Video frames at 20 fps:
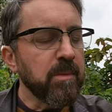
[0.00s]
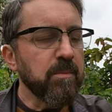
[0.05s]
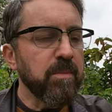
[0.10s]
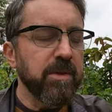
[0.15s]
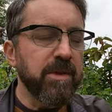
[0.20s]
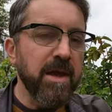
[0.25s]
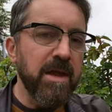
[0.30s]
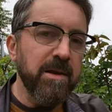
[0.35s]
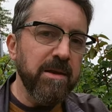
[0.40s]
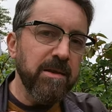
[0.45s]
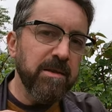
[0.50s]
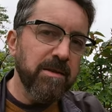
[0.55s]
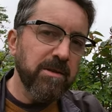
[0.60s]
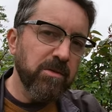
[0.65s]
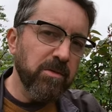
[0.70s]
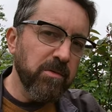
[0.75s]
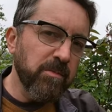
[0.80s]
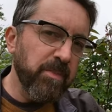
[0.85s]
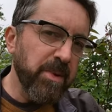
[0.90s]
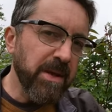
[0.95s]
But then it's
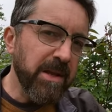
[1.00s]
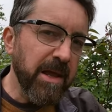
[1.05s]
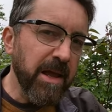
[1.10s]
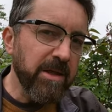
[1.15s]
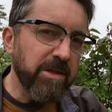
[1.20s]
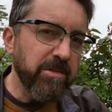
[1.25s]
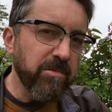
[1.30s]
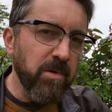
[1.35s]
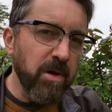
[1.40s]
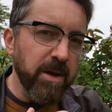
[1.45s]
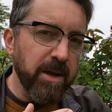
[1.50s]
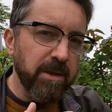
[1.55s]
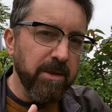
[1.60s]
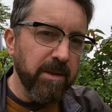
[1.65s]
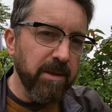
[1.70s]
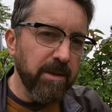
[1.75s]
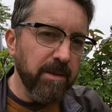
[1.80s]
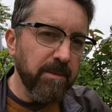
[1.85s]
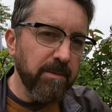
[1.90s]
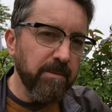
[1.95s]
sort of a bit later on,
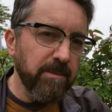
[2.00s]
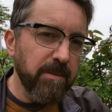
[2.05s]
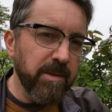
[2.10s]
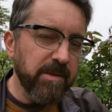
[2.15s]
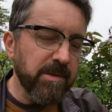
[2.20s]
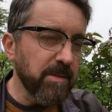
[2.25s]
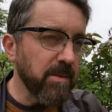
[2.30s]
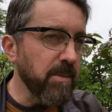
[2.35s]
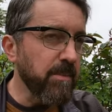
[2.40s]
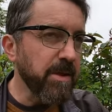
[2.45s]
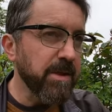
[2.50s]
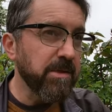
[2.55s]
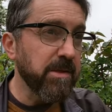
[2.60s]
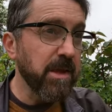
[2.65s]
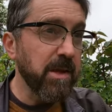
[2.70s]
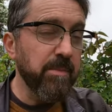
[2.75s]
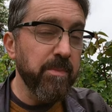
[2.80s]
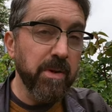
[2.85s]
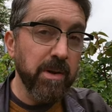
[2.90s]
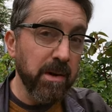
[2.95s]
it's something a bit
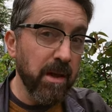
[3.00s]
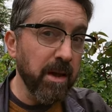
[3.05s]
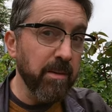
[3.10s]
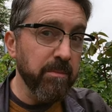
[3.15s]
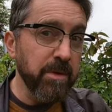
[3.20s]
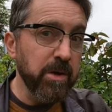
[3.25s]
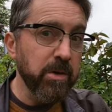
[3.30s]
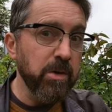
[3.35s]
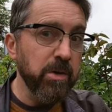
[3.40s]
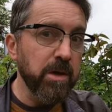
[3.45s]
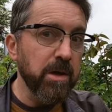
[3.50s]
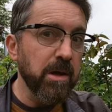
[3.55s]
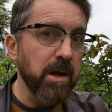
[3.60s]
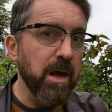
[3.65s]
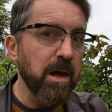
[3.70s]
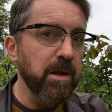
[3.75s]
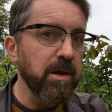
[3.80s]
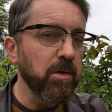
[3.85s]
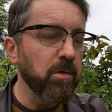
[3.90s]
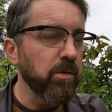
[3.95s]
deeper, like Manuka
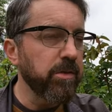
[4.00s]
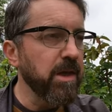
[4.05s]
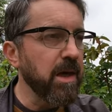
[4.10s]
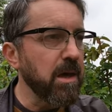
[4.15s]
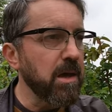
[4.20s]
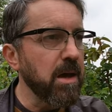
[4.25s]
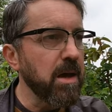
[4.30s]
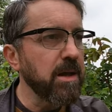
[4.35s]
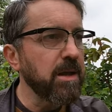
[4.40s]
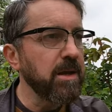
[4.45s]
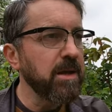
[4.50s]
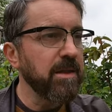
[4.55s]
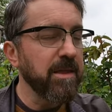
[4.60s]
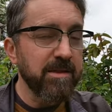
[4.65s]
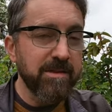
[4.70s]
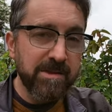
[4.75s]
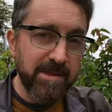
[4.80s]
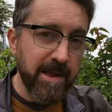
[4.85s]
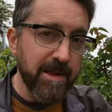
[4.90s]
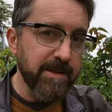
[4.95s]
honey, or that honey,
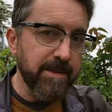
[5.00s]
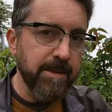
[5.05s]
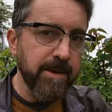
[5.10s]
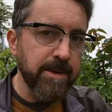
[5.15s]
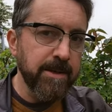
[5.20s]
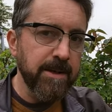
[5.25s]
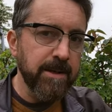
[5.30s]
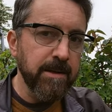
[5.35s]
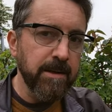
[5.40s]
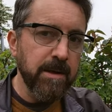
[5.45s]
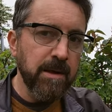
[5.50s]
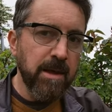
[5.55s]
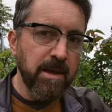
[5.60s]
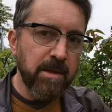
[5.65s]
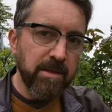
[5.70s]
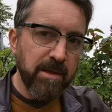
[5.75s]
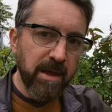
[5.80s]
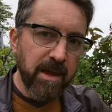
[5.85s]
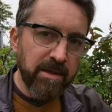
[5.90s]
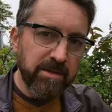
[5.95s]
the set honey,
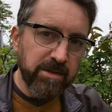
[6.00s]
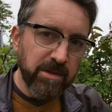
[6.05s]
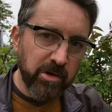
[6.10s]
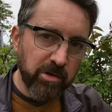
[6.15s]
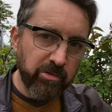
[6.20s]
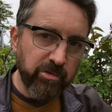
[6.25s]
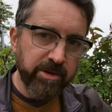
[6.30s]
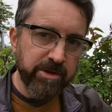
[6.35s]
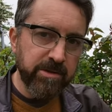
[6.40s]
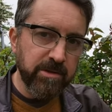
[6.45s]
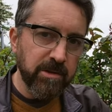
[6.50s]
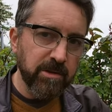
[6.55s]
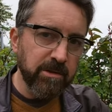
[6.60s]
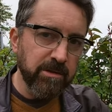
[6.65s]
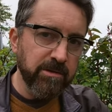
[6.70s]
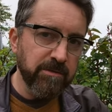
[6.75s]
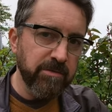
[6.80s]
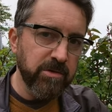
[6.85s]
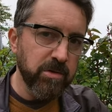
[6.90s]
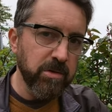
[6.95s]
that has the
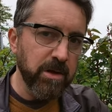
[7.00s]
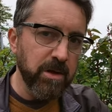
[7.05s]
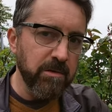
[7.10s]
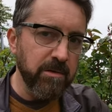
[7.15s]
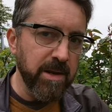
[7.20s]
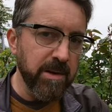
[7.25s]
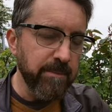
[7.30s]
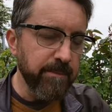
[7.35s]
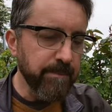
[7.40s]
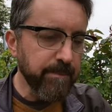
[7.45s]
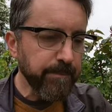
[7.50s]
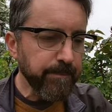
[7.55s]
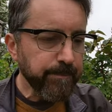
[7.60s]
crystals of sugar in.